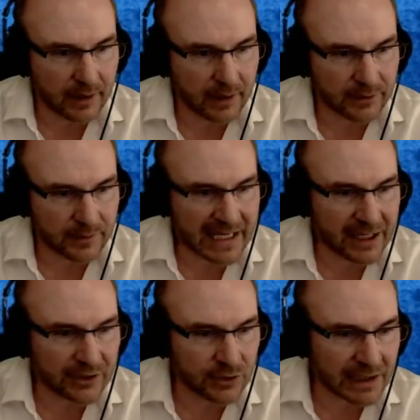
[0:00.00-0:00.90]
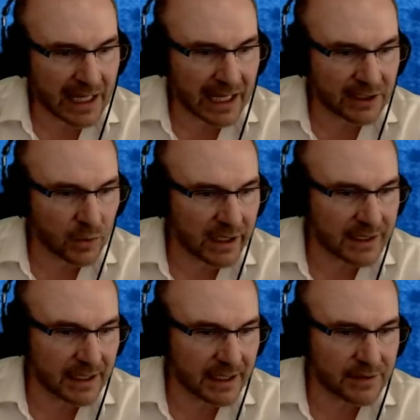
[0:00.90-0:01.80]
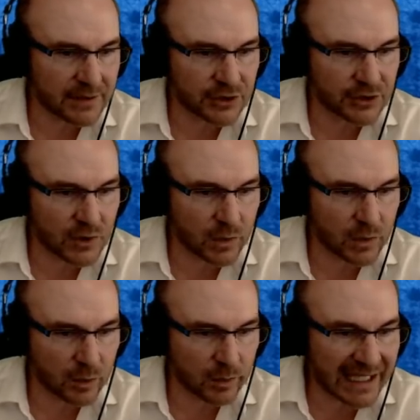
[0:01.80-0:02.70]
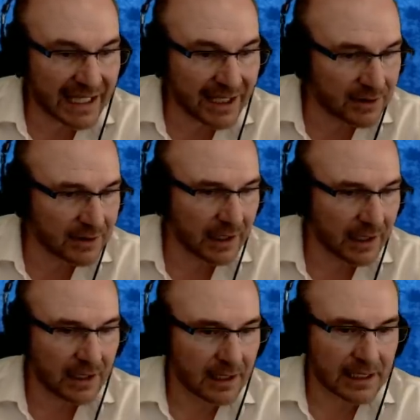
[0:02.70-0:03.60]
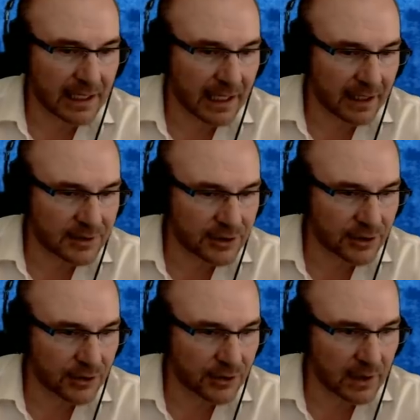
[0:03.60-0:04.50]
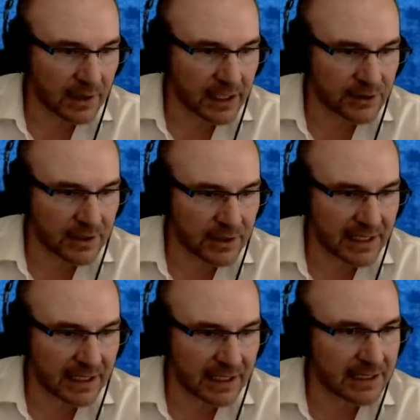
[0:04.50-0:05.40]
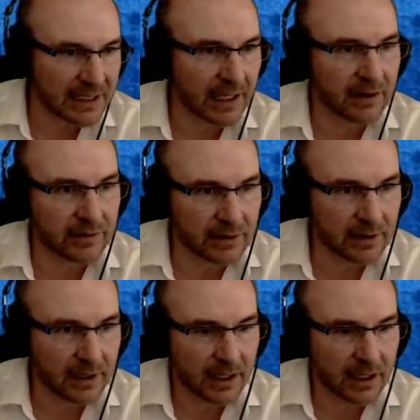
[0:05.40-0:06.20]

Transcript: From Daniel nine, twenty-six, the chosen one will be killed. Second Kings two, Elijah ascending into heaven.